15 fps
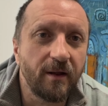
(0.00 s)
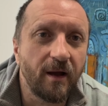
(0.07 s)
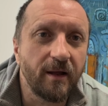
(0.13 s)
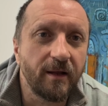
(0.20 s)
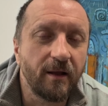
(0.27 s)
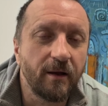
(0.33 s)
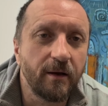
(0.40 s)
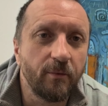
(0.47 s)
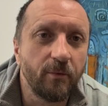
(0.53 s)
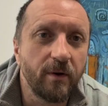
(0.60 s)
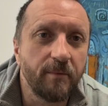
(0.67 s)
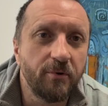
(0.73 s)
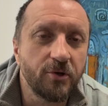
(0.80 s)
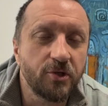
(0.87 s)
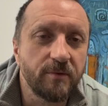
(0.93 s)
I kind of want
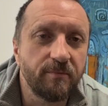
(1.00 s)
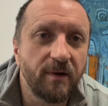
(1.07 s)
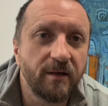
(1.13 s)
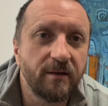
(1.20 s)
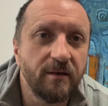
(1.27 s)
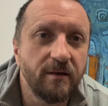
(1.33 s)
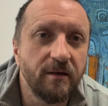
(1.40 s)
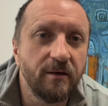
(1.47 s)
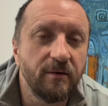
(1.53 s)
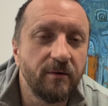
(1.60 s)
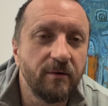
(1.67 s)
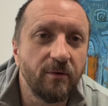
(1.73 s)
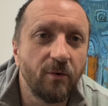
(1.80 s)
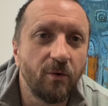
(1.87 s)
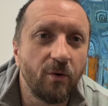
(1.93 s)
to push a
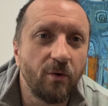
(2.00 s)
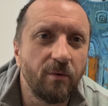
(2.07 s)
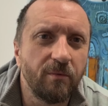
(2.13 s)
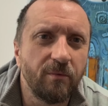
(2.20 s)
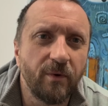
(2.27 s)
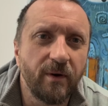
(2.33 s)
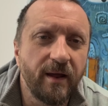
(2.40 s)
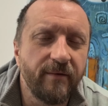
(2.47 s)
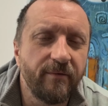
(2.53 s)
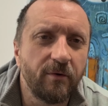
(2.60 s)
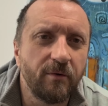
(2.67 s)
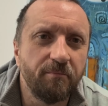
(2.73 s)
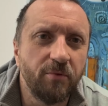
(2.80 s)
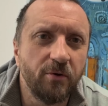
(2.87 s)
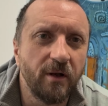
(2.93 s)
button or
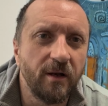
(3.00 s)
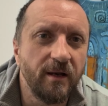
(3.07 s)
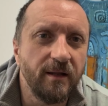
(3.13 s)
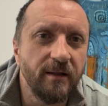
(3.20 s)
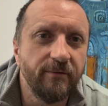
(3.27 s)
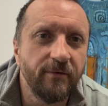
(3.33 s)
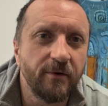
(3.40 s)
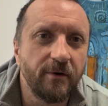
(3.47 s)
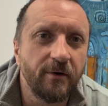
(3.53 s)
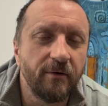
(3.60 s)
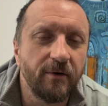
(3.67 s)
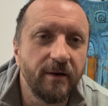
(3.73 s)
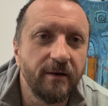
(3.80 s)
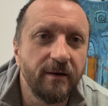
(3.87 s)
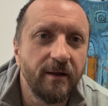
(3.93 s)
whatever, pull a
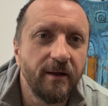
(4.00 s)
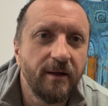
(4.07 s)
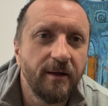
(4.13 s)
lever and